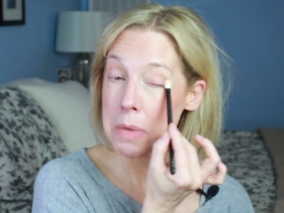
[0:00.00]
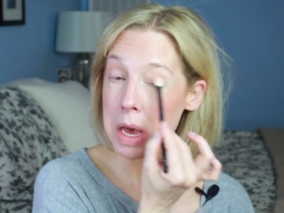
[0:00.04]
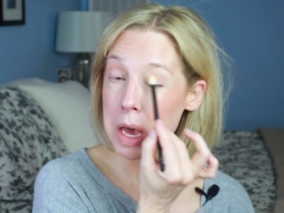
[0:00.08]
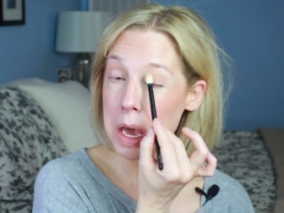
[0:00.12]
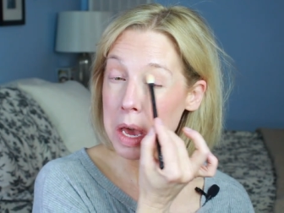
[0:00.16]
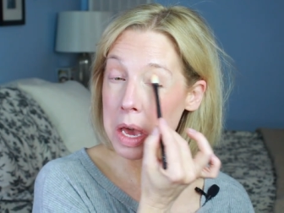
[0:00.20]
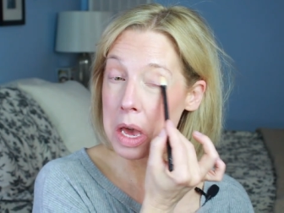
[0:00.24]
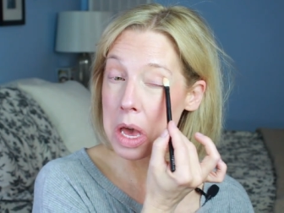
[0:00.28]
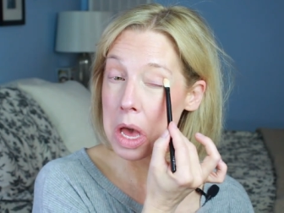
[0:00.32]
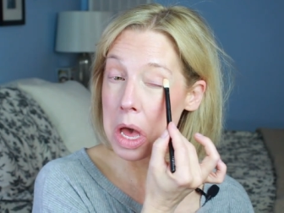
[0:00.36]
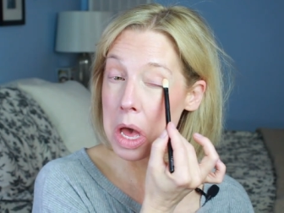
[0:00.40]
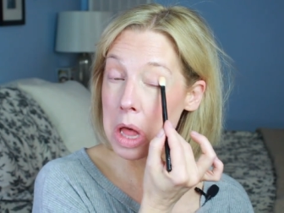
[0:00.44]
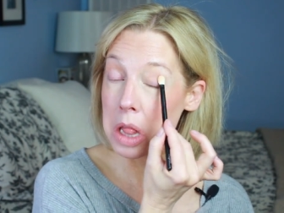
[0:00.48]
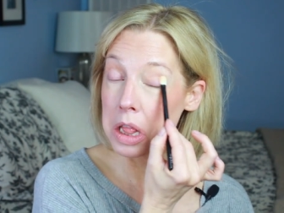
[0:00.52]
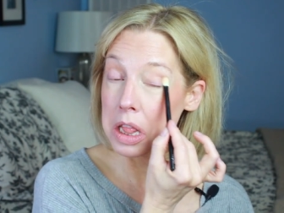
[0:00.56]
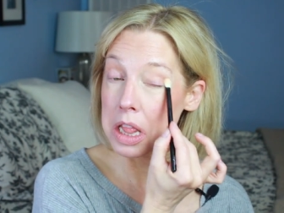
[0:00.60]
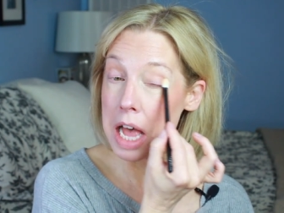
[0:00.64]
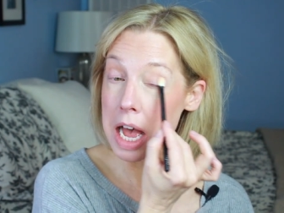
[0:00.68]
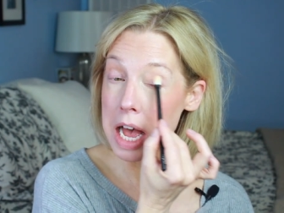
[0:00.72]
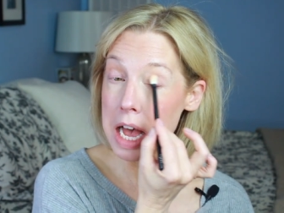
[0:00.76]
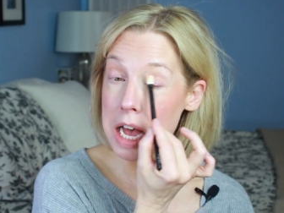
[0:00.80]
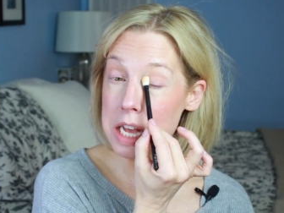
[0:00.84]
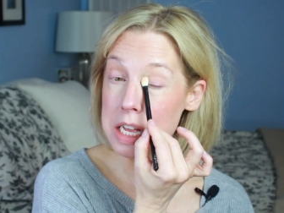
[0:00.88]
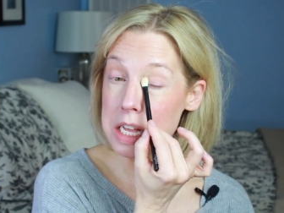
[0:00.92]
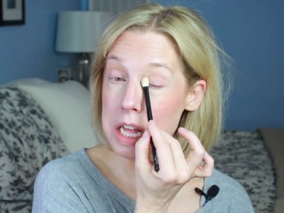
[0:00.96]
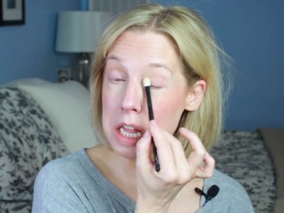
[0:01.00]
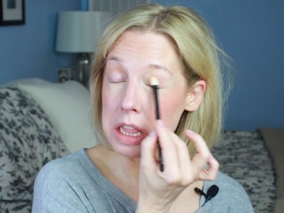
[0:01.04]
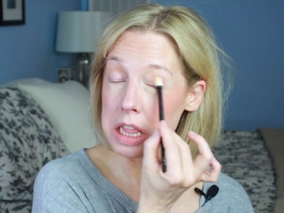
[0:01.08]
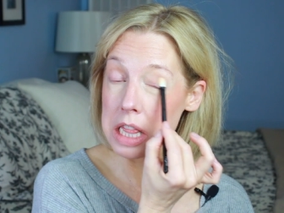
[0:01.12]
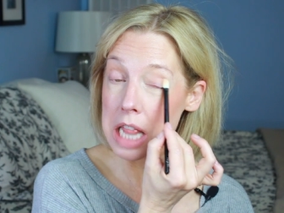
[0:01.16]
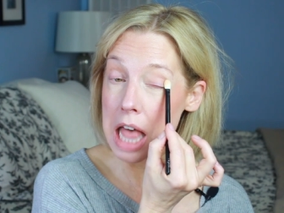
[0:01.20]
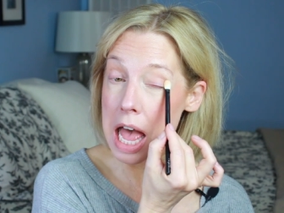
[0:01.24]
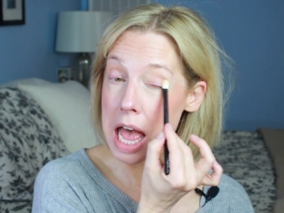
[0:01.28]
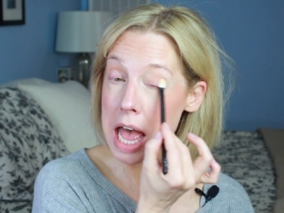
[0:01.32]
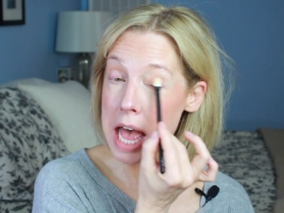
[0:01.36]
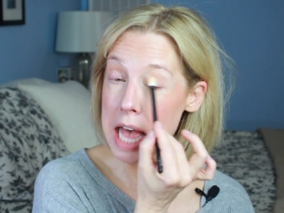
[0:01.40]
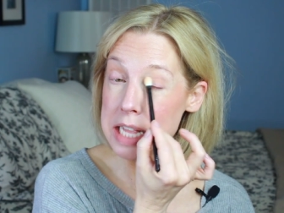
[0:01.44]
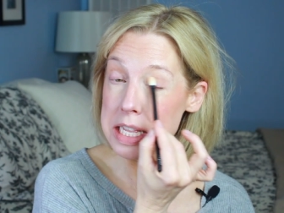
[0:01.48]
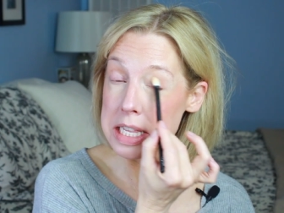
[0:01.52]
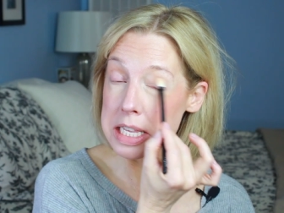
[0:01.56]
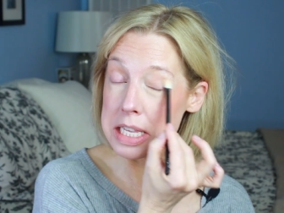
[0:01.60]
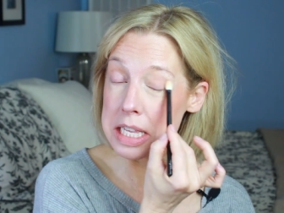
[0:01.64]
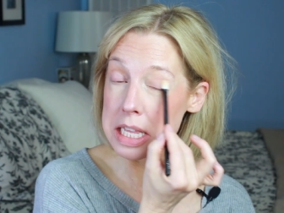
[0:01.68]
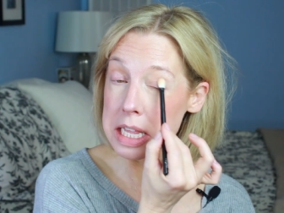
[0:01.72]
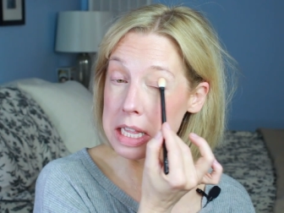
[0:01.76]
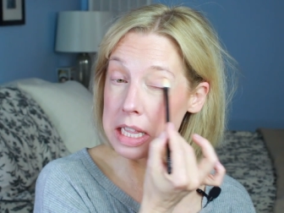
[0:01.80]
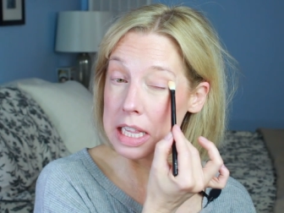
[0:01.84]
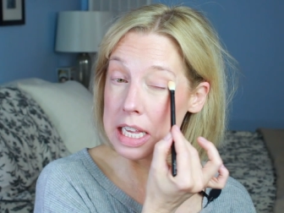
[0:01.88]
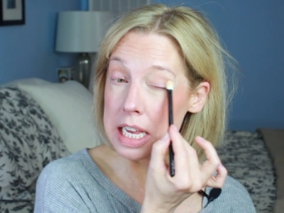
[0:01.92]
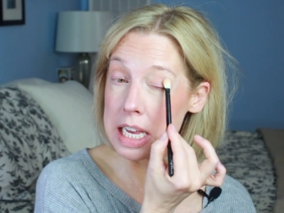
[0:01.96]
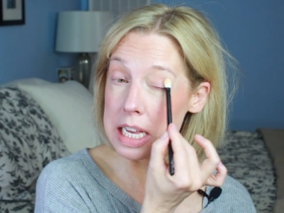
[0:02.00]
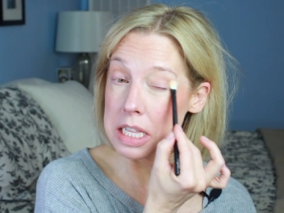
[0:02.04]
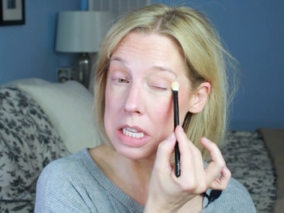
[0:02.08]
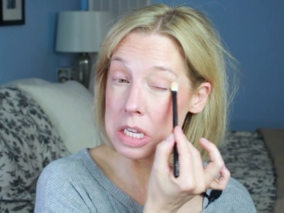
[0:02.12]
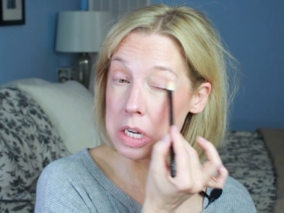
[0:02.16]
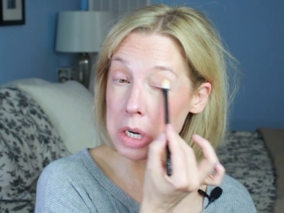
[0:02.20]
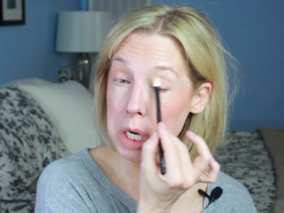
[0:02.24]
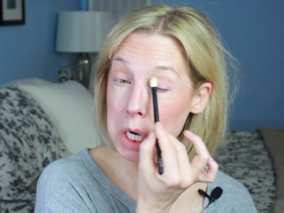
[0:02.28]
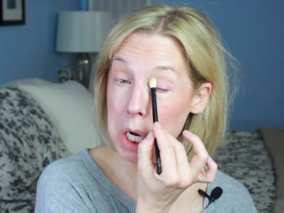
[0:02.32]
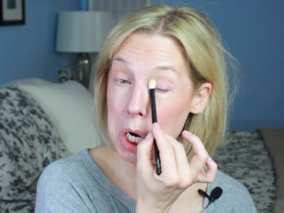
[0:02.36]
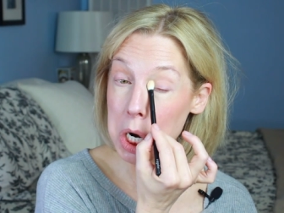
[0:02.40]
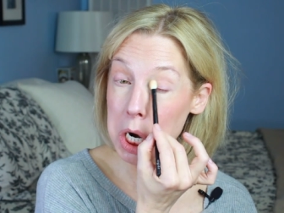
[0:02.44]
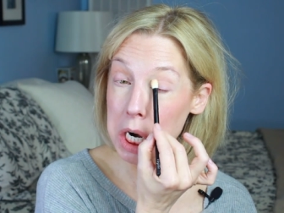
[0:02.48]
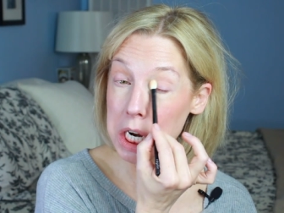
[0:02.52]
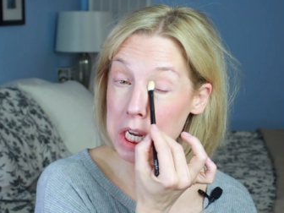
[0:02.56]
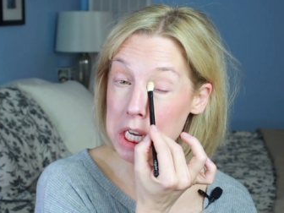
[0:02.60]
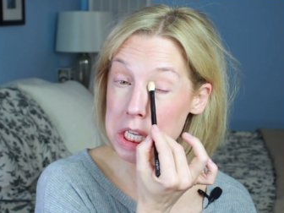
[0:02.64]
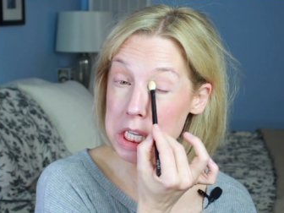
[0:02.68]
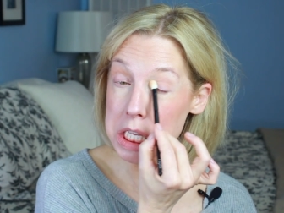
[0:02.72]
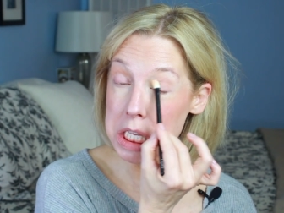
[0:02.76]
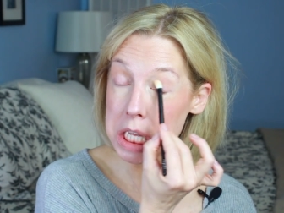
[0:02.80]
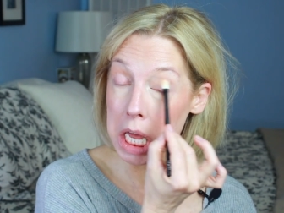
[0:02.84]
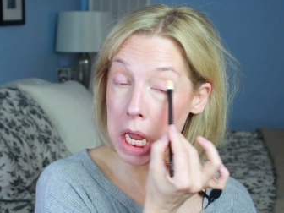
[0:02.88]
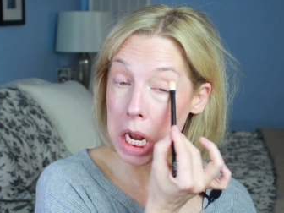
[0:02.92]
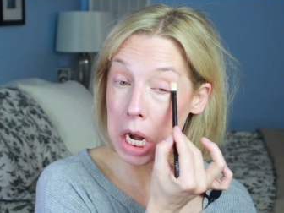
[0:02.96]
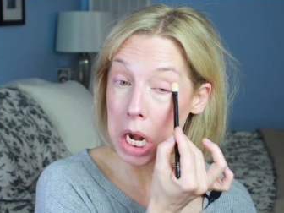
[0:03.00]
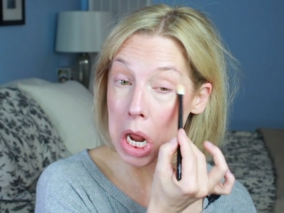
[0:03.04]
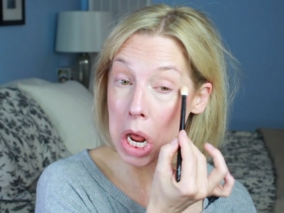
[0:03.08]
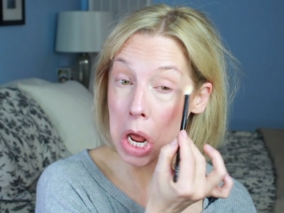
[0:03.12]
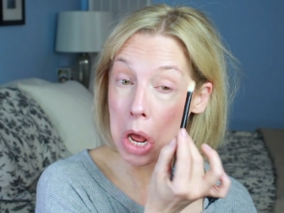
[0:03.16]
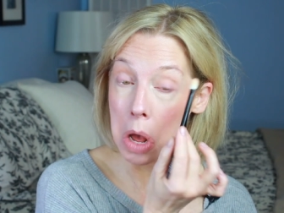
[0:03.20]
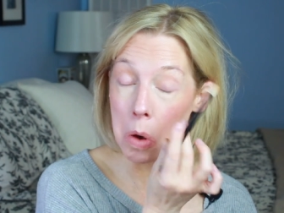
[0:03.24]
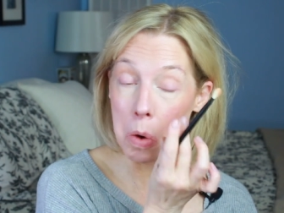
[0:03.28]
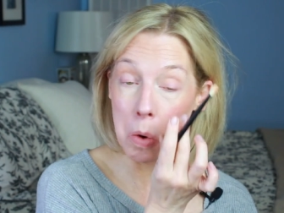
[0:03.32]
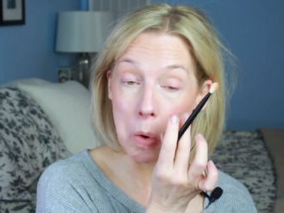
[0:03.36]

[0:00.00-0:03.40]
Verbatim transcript: my lads, lids are creasing.